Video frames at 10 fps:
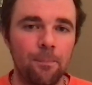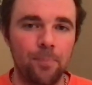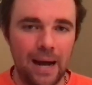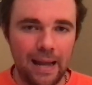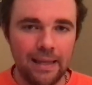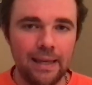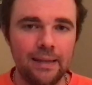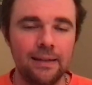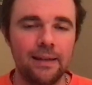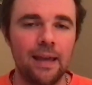buying
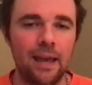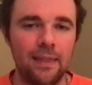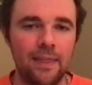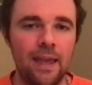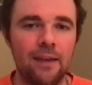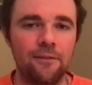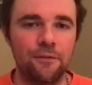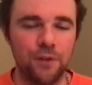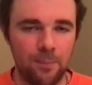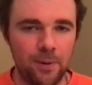it and then
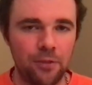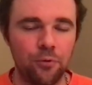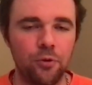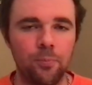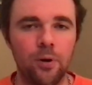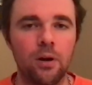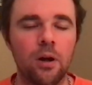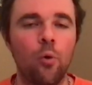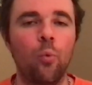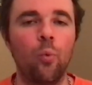flipping through the
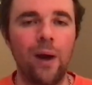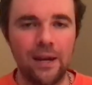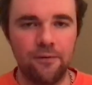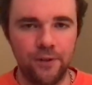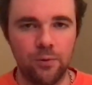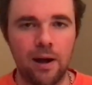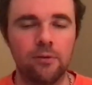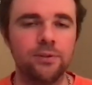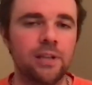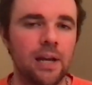book, wait a few hours.